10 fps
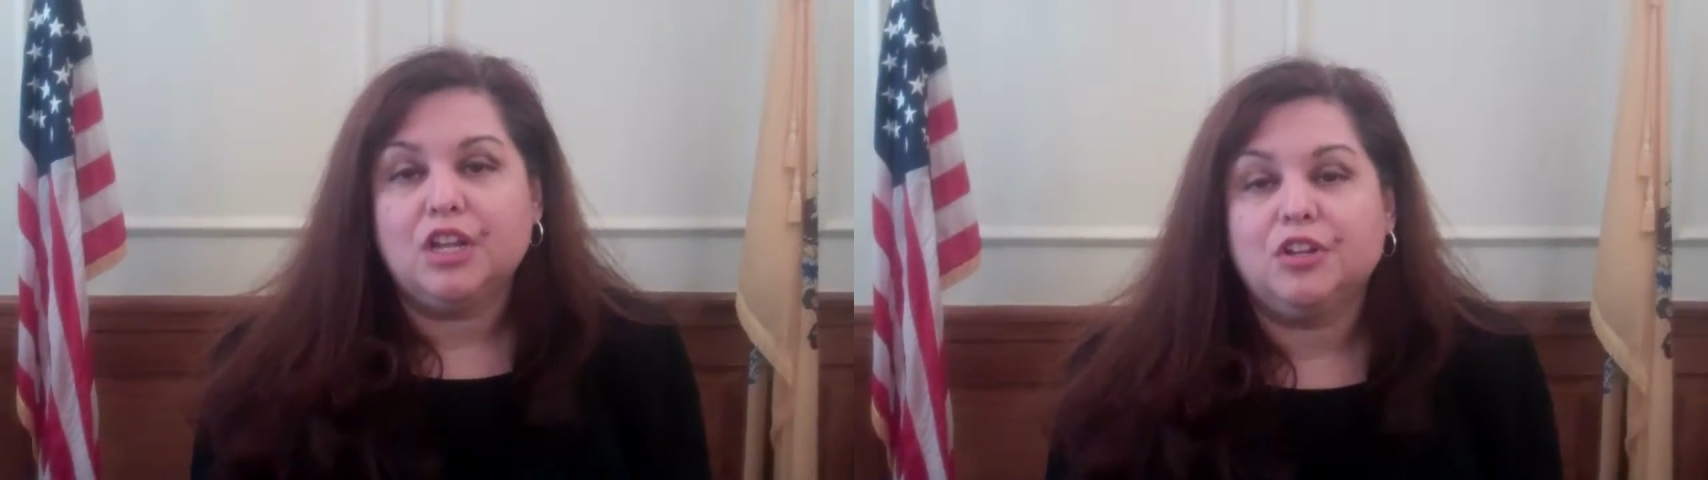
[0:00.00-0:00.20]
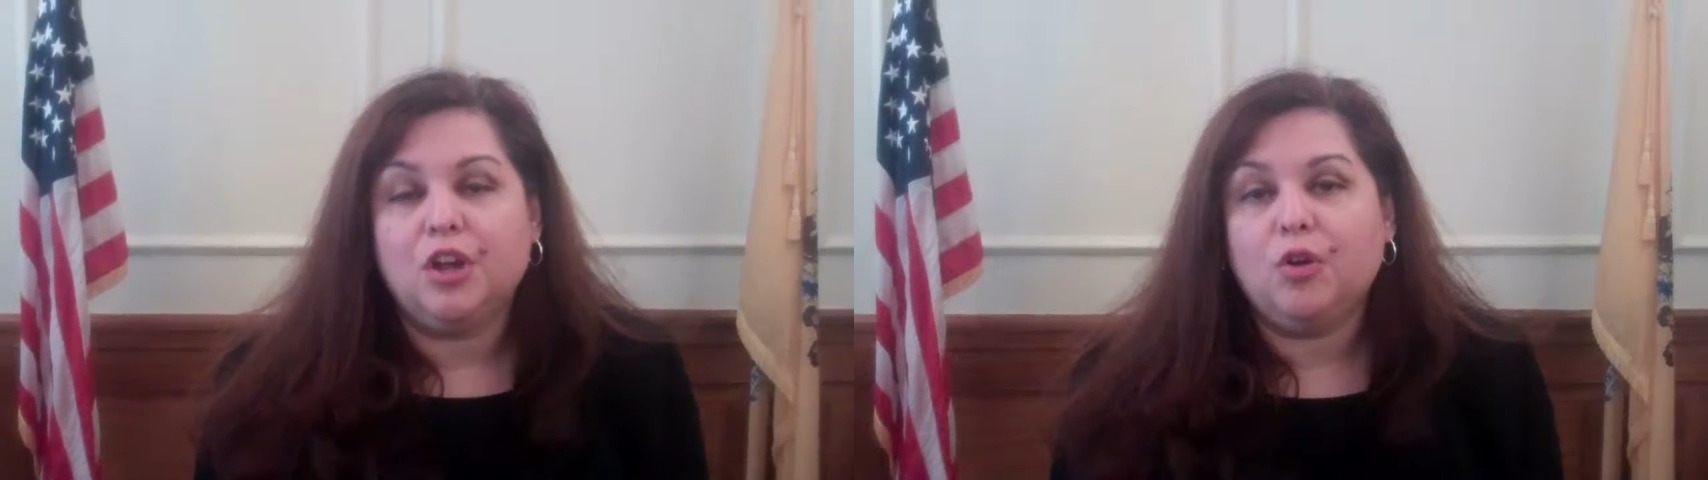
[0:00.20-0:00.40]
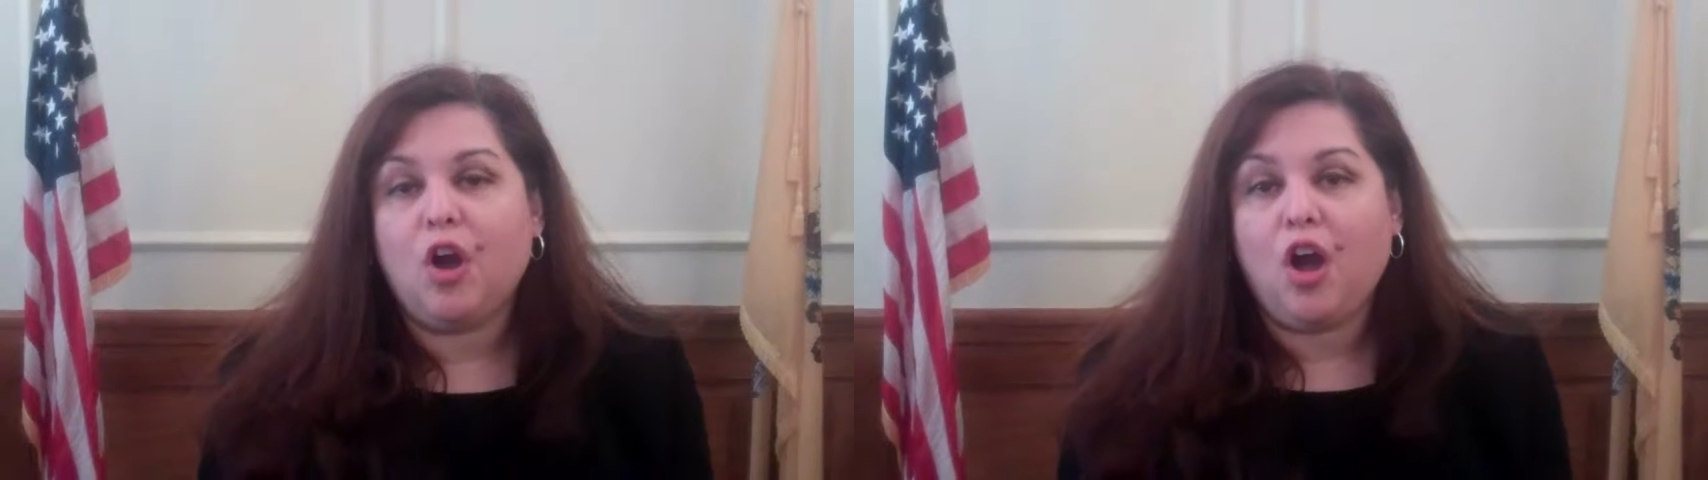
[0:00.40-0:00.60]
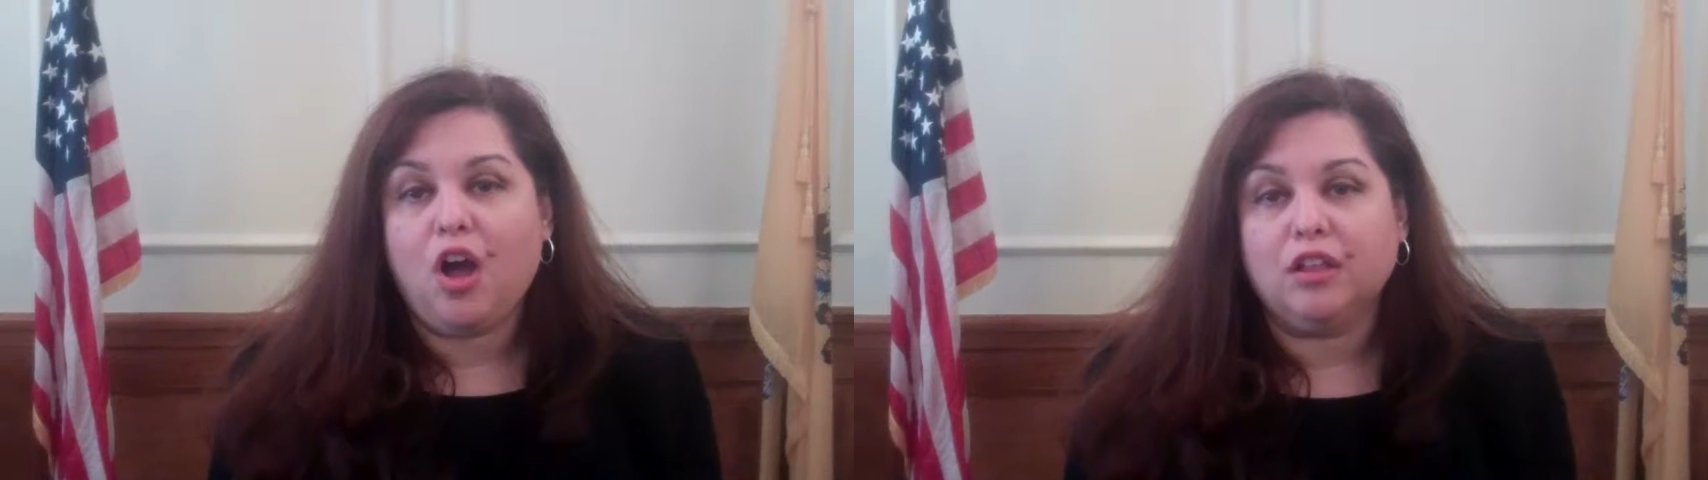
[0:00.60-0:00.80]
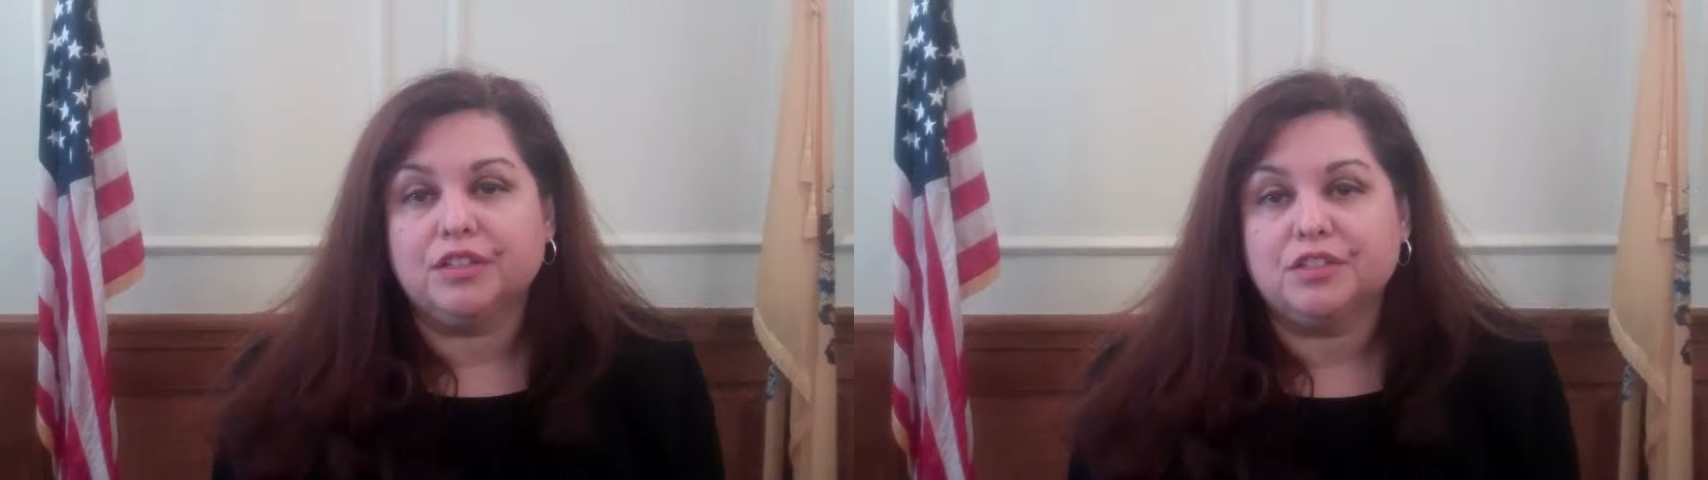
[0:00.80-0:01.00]
No
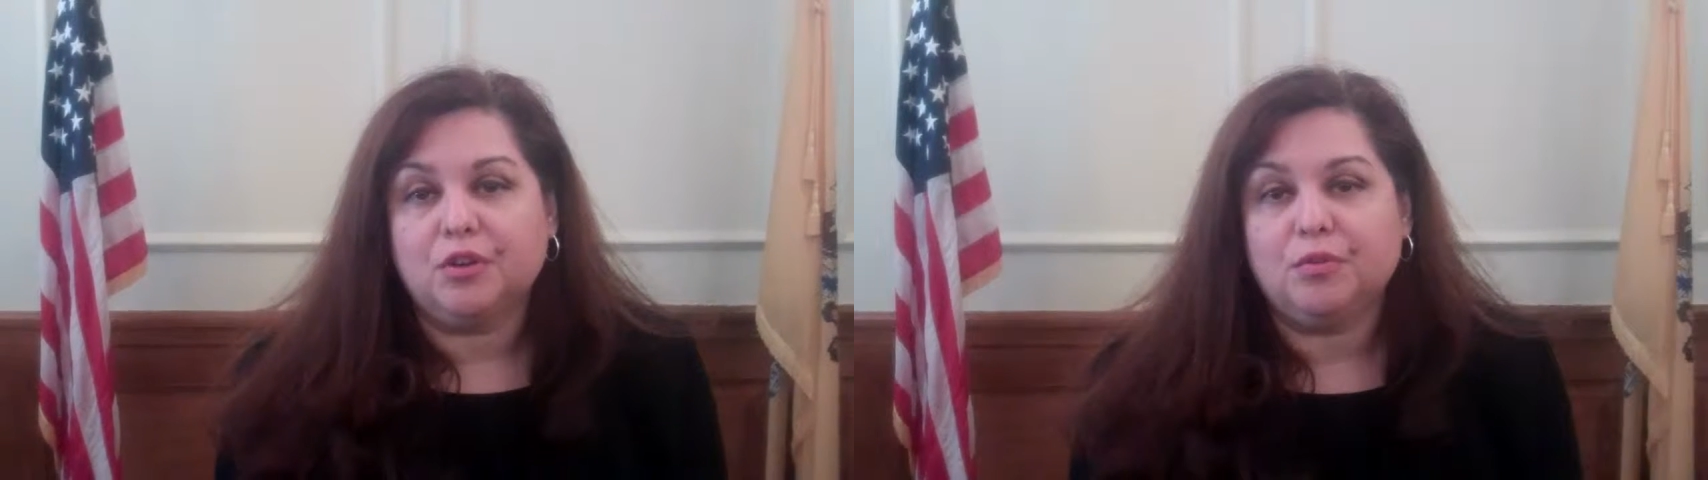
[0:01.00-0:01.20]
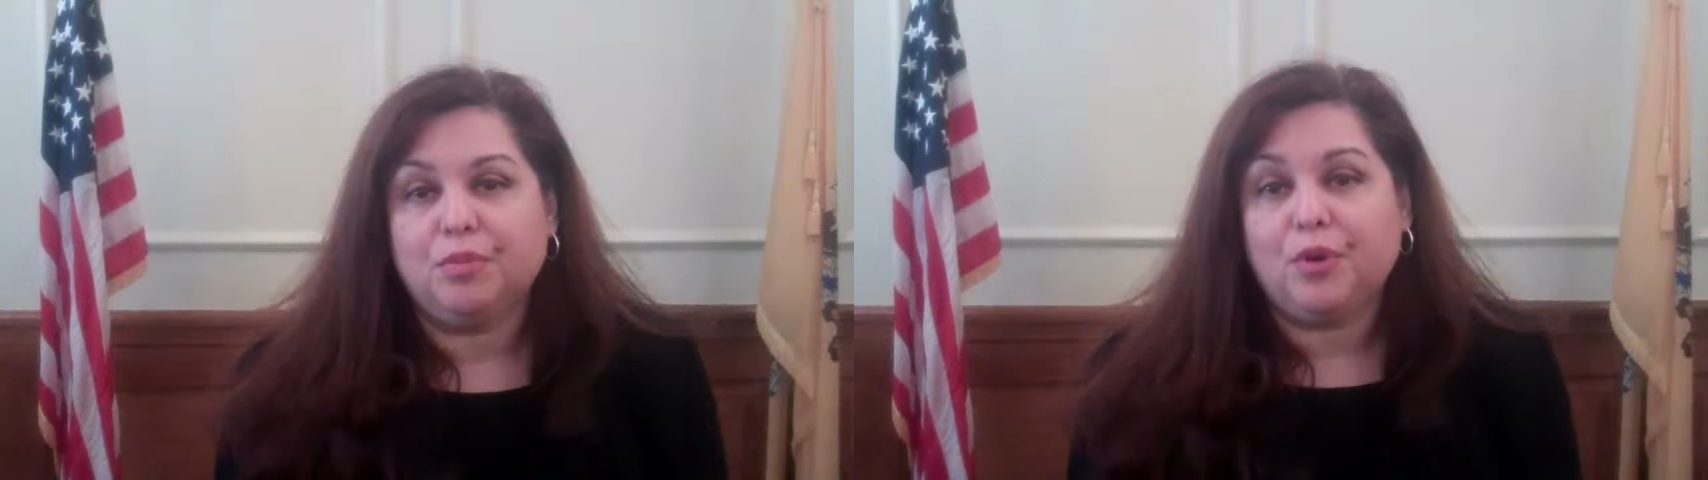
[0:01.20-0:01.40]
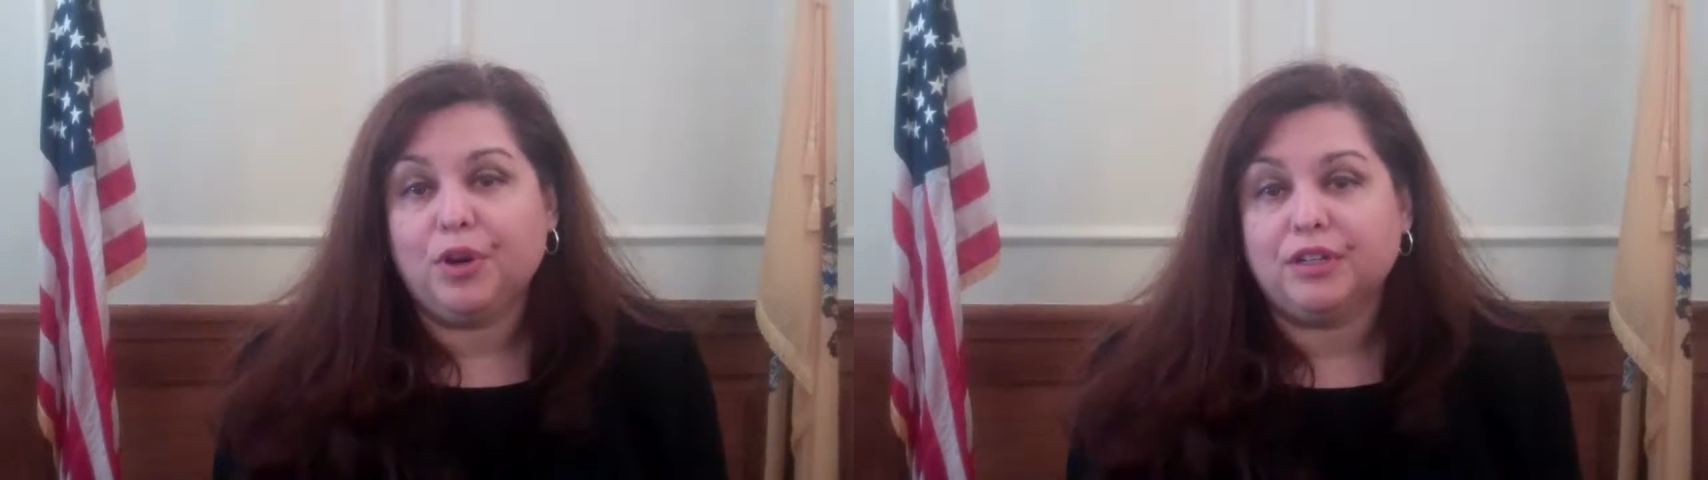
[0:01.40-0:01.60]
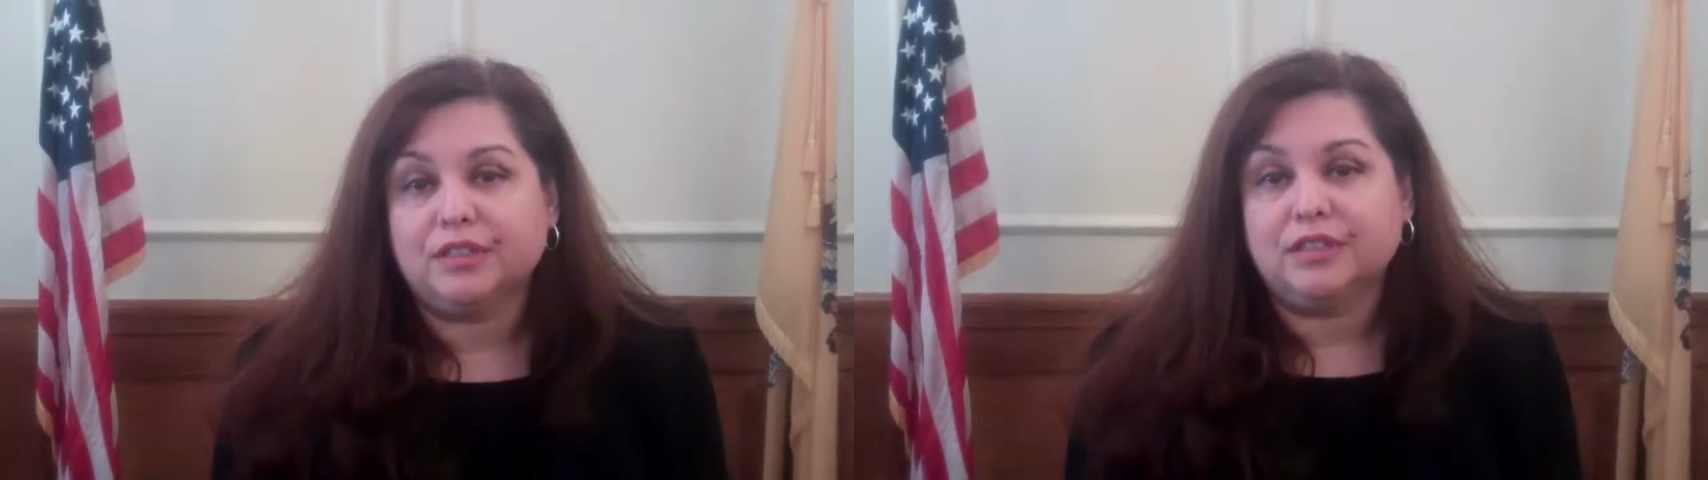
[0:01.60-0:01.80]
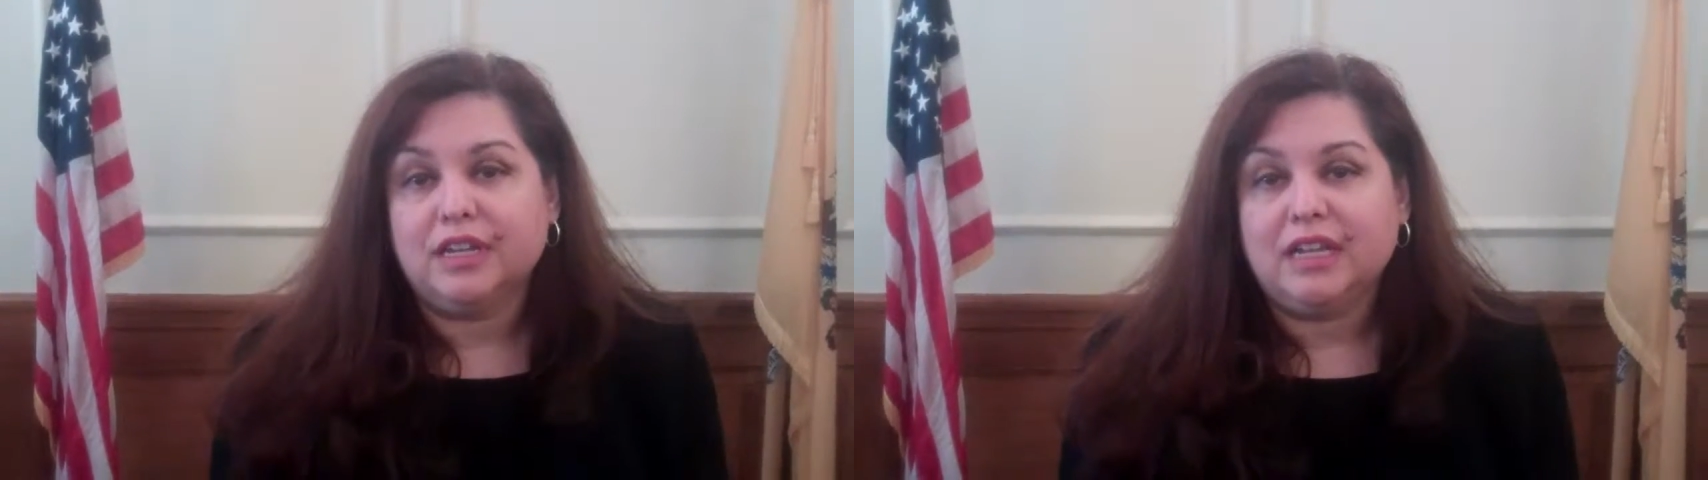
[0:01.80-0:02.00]
call is so
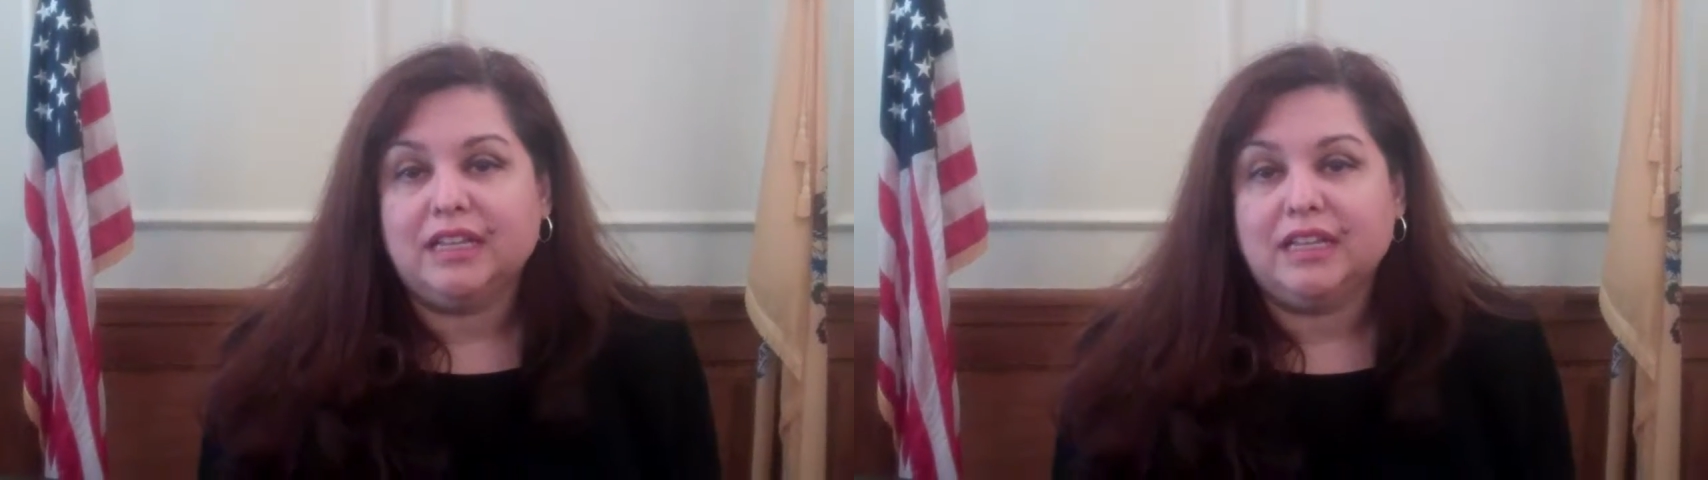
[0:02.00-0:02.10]
important